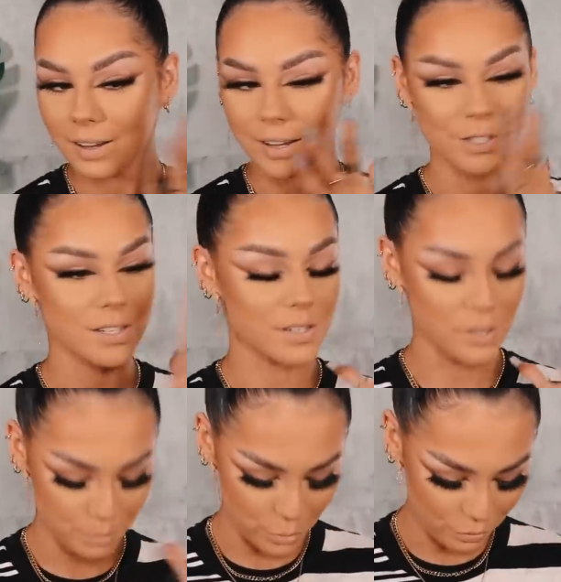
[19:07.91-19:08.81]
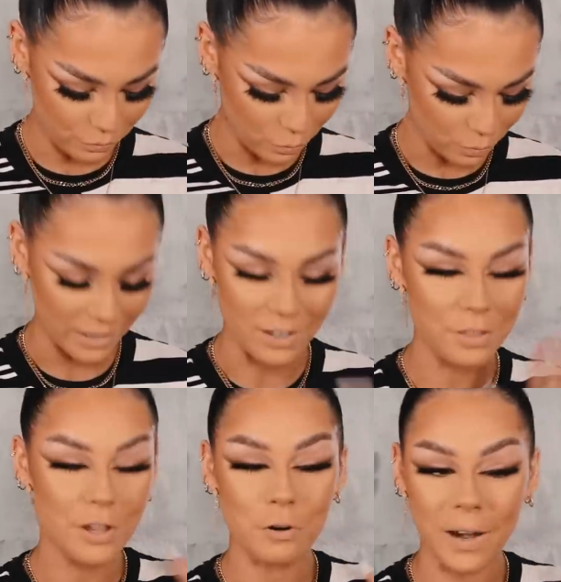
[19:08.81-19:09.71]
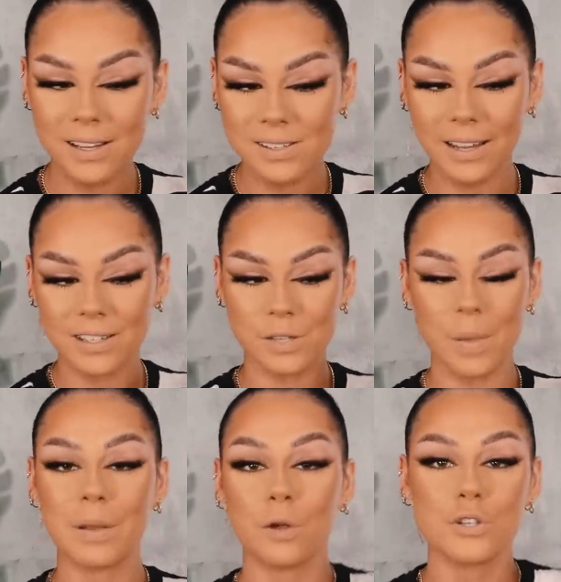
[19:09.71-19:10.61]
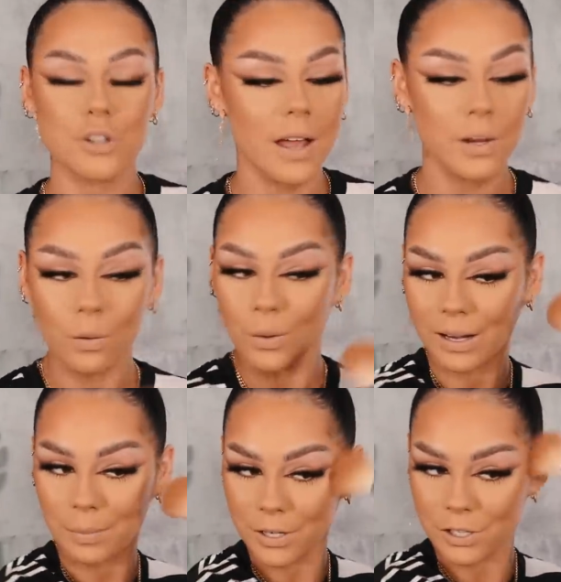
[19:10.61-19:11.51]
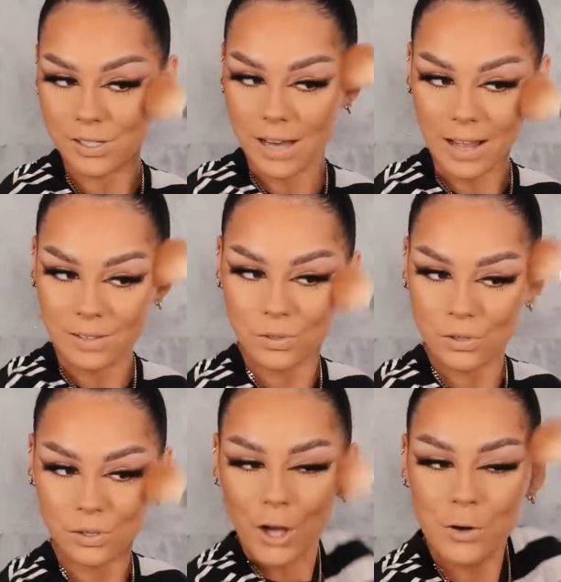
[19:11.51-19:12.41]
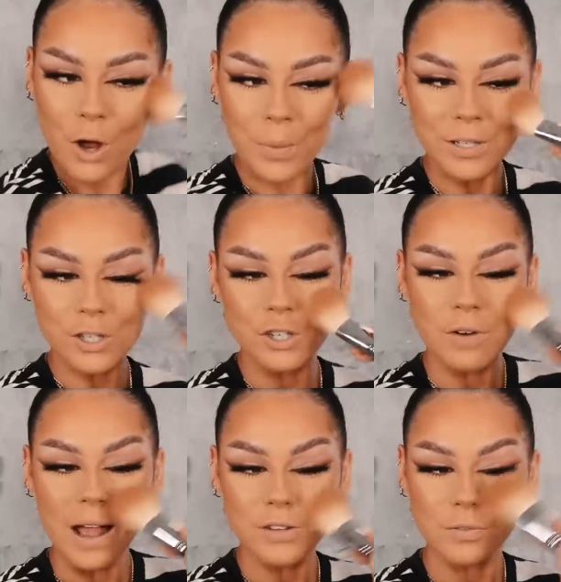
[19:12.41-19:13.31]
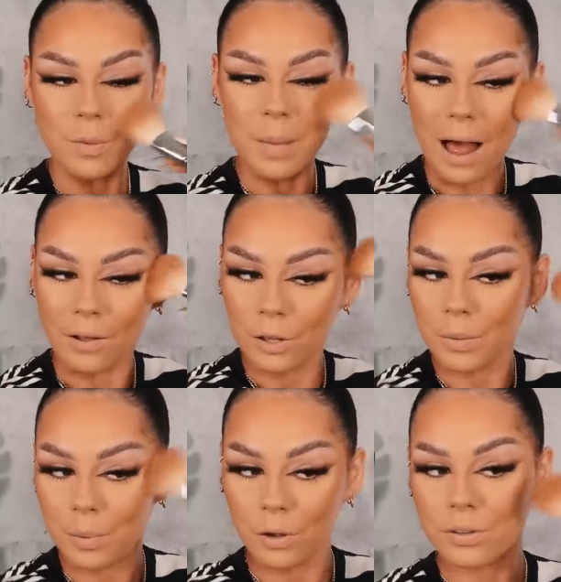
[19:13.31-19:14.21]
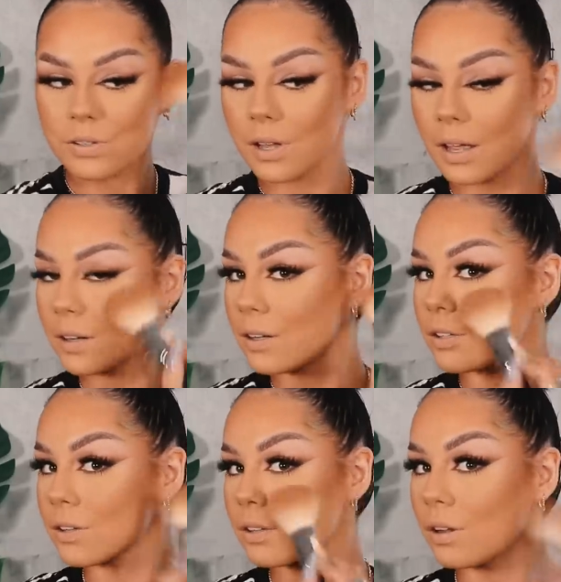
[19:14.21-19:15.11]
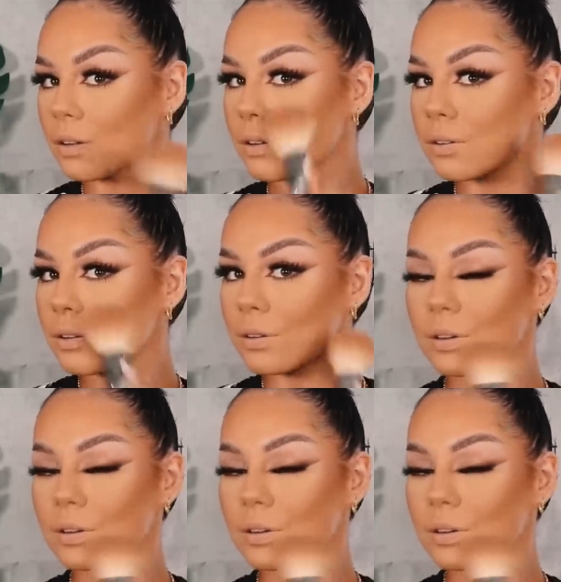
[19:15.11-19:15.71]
It just has this beautiful, like nothing crazy. It doesn't make me look shiny or oily, but it just adds, I don't know, it distracts from the powder that we put on the skin and it just looks